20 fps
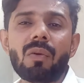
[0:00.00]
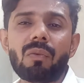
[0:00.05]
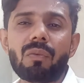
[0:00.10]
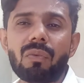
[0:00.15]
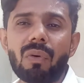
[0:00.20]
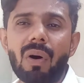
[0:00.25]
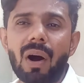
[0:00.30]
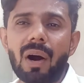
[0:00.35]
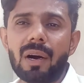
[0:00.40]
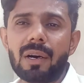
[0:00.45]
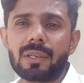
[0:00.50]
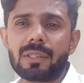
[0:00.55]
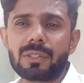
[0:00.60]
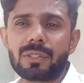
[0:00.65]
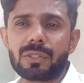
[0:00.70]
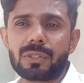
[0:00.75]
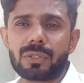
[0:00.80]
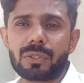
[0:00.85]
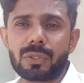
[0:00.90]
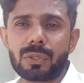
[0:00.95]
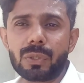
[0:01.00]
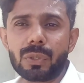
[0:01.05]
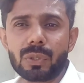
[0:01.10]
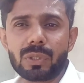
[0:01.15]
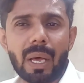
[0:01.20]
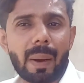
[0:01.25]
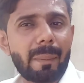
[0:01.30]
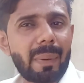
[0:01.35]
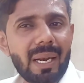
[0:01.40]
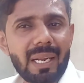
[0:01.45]
want to
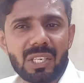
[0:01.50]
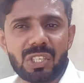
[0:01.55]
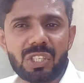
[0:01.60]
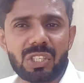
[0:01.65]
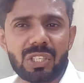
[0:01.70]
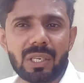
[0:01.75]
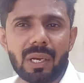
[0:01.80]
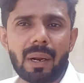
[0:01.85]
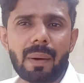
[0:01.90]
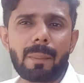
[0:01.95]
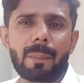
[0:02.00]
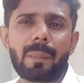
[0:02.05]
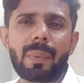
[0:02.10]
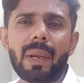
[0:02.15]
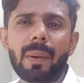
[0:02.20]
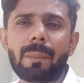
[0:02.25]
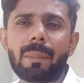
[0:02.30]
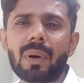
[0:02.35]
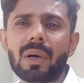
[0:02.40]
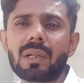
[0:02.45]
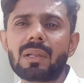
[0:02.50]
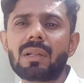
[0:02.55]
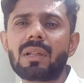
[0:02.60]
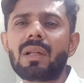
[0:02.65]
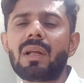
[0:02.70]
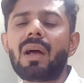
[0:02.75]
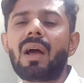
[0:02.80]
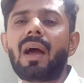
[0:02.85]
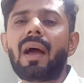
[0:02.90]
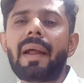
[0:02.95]
the Malaysian people,
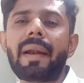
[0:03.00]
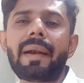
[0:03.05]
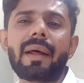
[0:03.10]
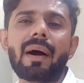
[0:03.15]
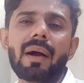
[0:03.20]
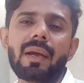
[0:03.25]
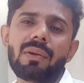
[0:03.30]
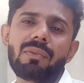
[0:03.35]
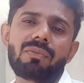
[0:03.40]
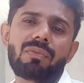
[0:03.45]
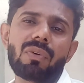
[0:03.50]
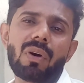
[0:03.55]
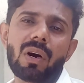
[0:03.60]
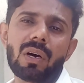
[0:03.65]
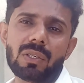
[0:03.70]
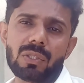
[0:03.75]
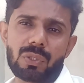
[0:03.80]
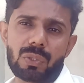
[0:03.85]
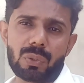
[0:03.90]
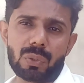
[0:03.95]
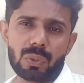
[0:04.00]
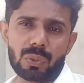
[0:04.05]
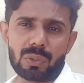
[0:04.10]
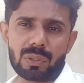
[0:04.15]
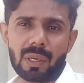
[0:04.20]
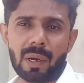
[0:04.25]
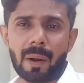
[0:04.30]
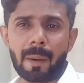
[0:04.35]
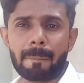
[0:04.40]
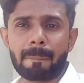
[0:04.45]
and I want to
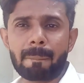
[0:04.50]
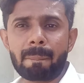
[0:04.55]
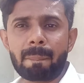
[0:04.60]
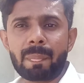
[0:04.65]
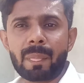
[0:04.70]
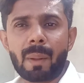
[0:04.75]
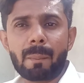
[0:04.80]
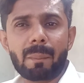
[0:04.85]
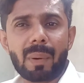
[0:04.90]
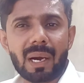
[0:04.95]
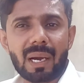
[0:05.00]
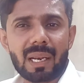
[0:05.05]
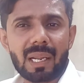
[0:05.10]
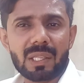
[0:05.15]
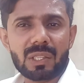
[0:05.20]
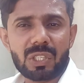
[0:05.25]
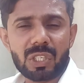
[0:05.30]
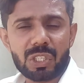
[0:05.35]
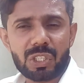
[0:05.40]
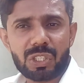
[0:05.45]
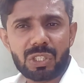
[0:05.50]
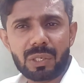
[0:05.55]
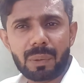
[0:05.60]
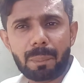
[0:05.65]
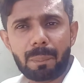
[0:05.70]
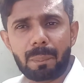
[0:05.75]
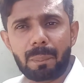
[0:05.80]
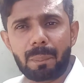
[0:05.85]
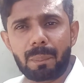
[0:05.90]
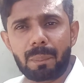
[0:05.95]
the Bangladeshi,
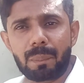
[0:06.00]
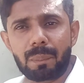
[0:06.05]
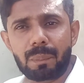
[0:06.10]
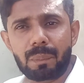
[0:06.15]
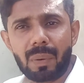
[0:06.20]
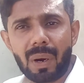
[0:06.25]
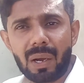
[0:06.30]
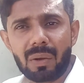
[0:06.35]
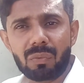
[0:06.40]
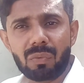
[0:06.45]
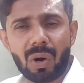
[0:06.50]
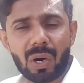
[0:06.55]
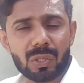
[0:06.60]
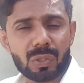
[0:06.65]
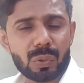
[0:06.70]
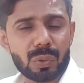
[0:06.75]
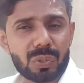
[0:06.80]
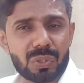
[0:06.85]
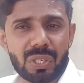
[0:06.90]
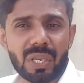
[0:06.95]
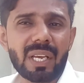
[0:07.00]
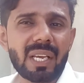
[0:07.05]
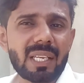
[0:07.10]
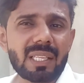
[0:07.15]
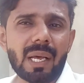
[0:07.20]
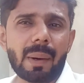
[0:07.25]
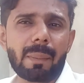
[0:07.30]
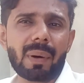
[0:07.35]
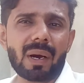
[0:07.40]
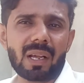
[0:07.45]
I want to say
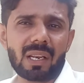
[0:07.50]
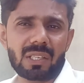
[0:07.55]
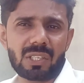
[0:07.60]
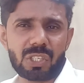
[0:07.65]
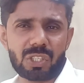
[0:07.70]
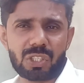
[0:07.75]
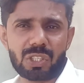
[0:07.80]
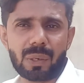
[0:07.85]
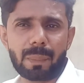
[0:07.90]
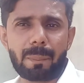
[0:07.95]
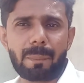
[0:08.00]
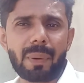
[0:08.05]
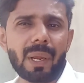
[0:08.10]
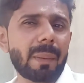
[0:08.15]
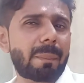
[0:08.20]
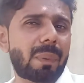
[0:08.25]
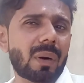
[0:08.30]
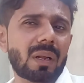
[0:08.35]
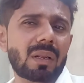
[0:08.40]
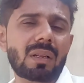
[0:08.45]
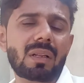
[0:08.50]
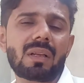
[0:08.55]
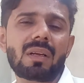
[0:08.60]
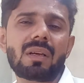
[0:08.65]
the Bangladeshi people.